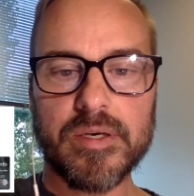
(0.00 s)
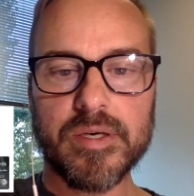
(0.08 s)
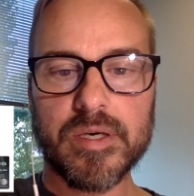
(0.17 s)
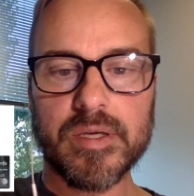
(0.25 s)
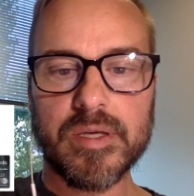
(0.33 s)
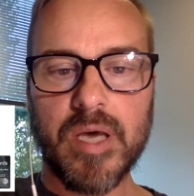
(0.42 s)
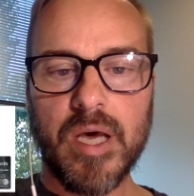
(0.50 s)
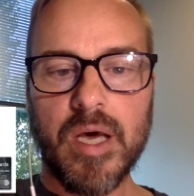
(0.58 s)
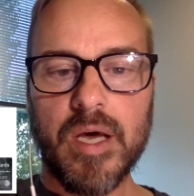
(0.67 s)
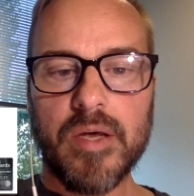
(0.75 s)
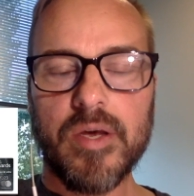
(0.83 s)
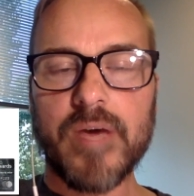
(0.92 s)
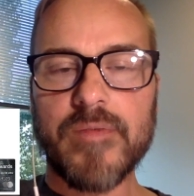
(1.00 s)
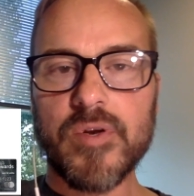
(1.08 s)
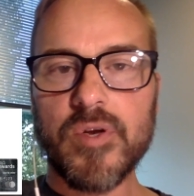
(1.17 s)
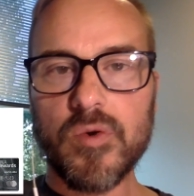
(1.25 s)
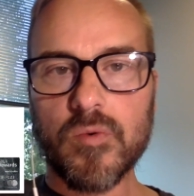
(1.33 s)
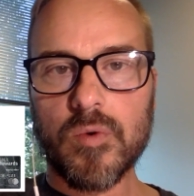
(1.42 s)
You have a
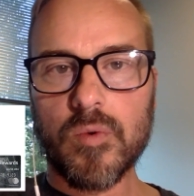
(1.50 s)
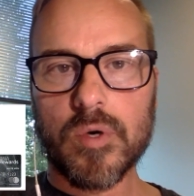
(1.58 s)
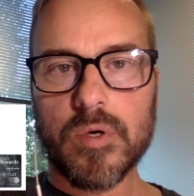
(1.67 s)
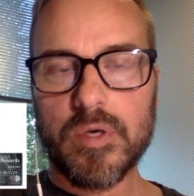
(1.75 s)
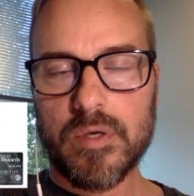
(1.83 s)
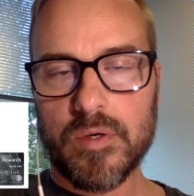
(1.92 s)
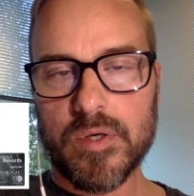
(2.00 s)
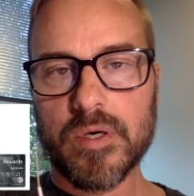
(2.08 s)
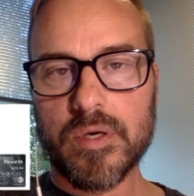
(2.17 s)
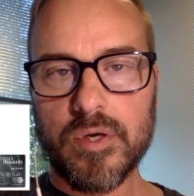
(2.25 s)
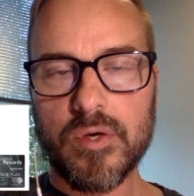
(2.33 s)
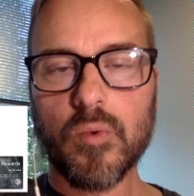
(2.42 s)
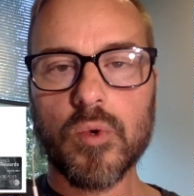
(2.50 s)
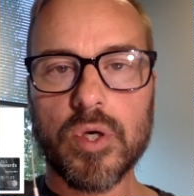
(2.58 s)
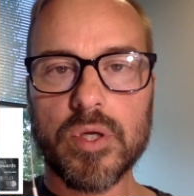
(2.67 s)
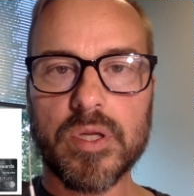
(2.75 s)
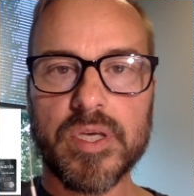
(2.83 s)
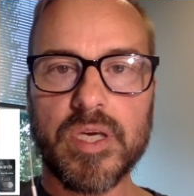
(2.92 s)
new reward, your new
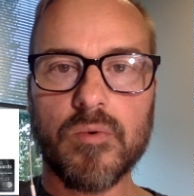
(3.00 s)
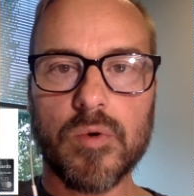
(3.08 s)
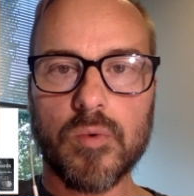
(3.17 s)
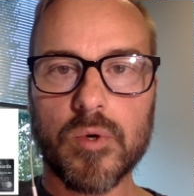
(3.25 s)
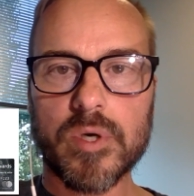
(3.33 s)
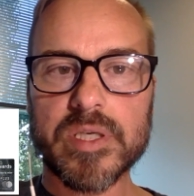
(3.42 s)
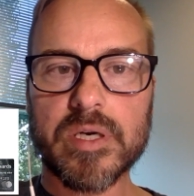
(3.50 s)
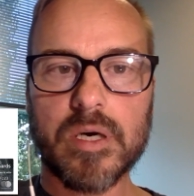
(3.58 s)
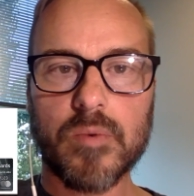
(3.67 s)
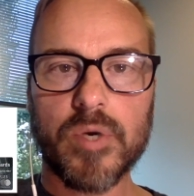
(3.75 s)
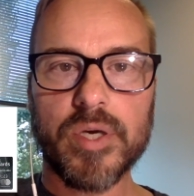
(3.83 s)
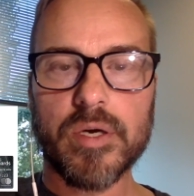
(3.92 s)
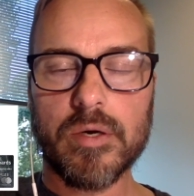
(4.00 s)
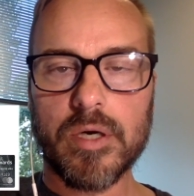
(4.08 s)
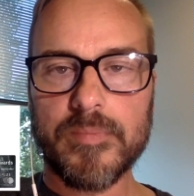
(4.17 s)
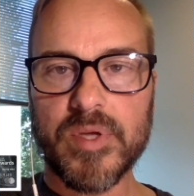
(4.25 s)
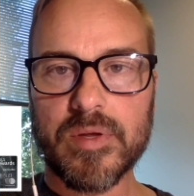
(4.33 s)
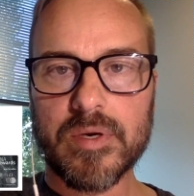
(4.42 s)
World Elite Rewards card where you can earn
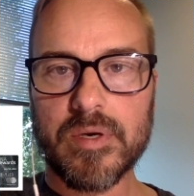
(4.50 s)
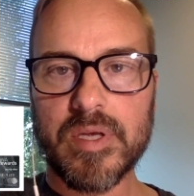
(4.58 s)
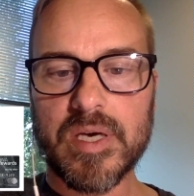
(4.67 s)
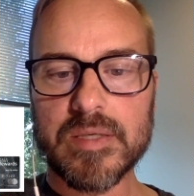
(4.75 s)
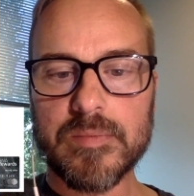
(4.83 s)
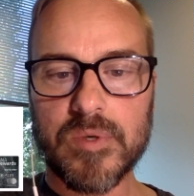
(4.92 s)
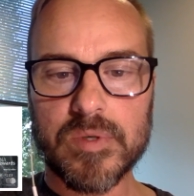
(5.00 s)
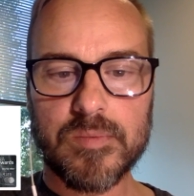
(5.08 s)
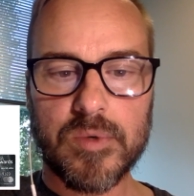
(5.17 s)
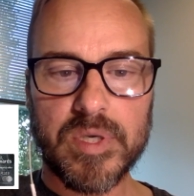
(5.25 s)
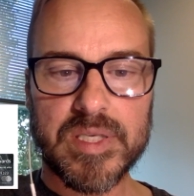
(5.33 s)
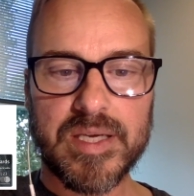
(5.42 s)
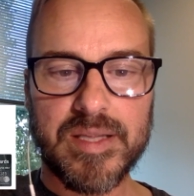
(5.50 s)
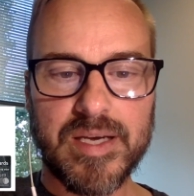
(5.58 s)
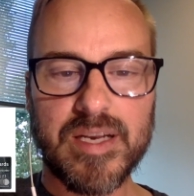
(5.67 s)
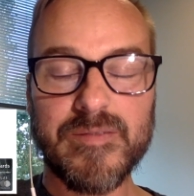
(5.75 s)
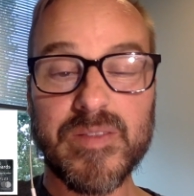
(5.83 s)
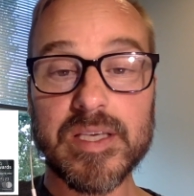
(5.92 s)
up to 30,000 bonus points, and
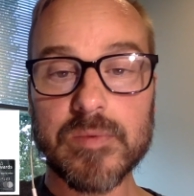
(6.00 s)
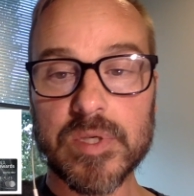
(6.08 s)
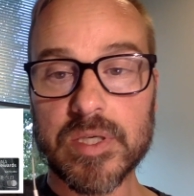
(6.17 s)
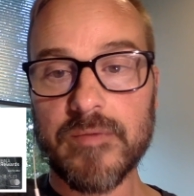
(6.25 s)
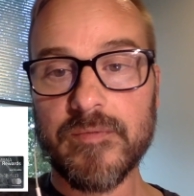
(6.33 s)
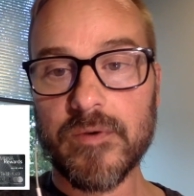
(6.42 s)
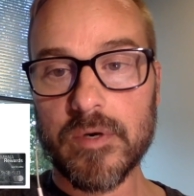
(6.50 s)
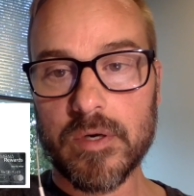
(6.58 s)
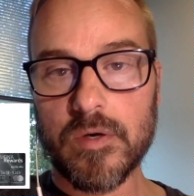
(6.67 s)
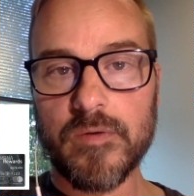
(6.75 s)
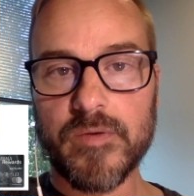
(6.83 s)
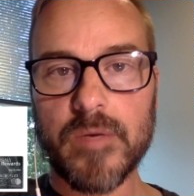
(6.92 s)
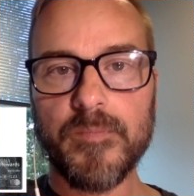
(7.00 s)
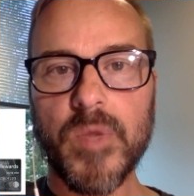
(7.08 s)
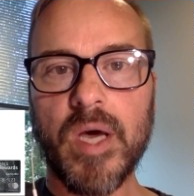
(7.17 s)
then if this one's converted over